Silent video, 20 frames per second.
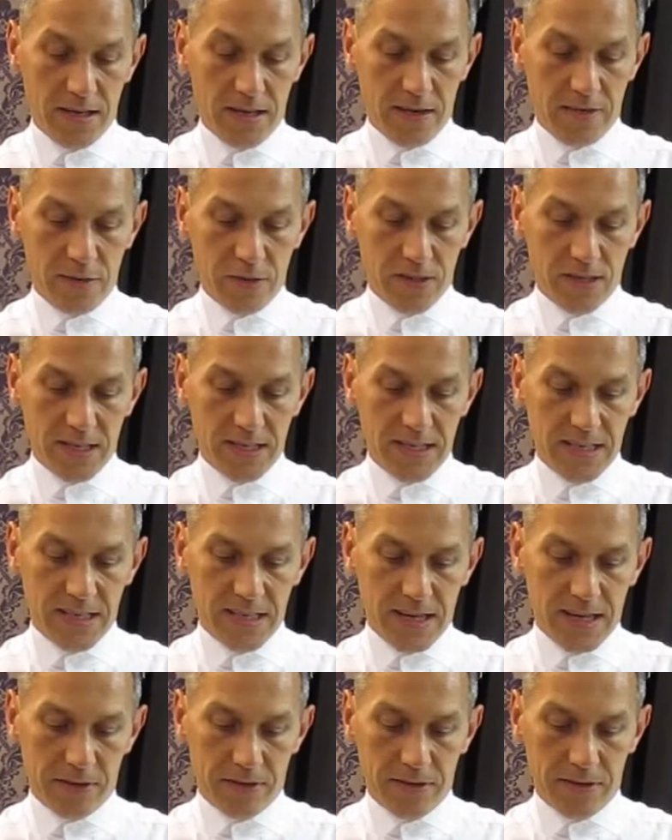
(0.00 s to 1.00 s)
If you take
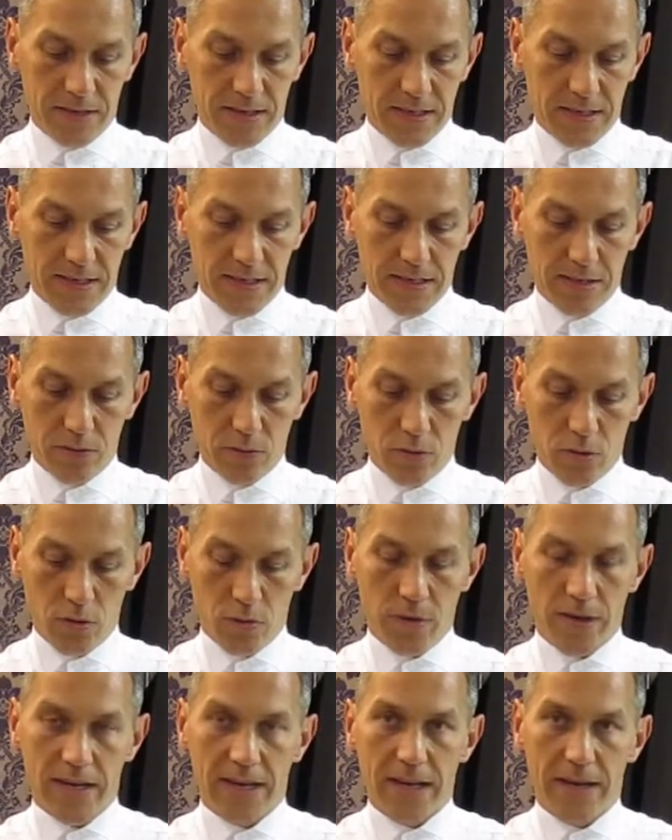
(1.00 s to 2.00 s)
it out and let it all the
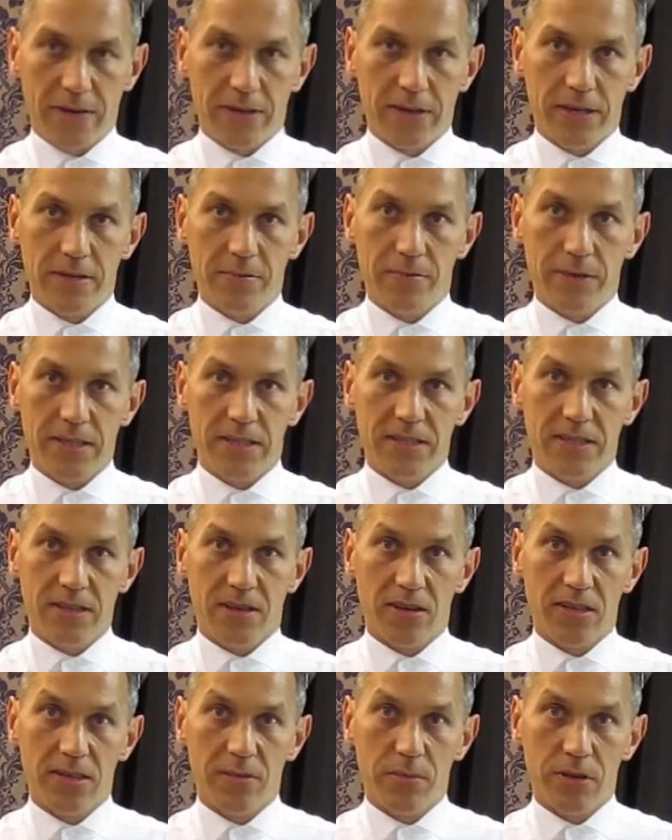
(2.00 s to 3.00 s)
way out, it makes
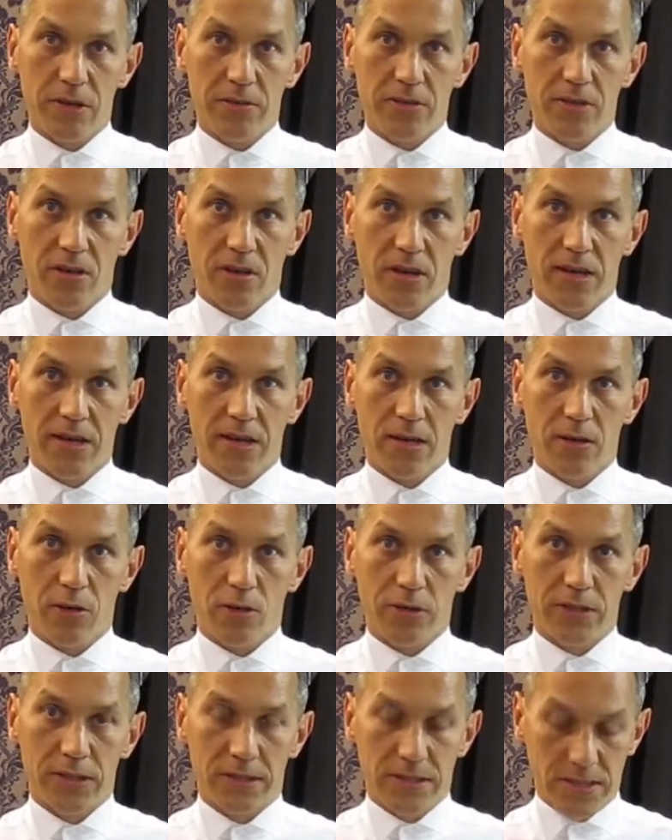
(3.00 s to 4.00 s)
tying the bow tie a
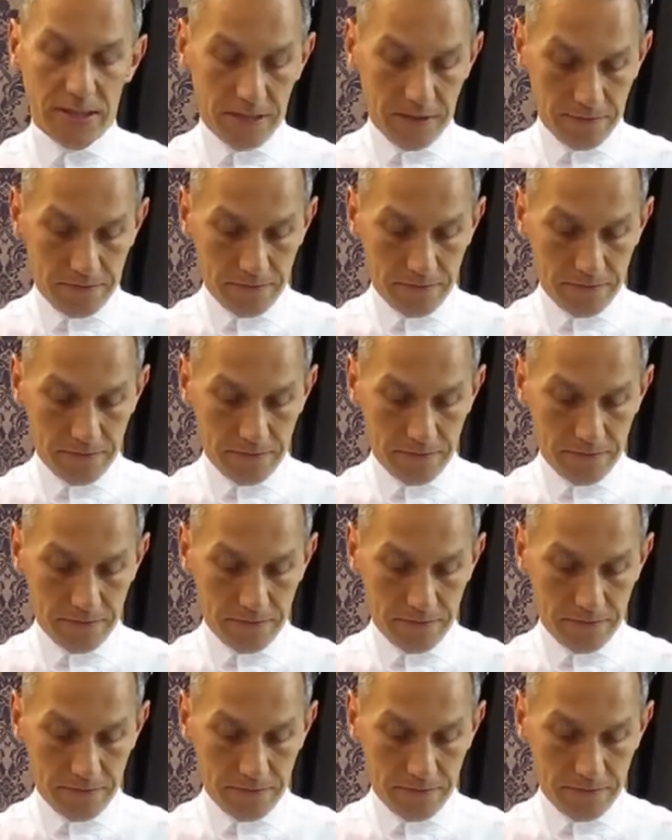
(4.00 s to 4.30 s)
lot easier.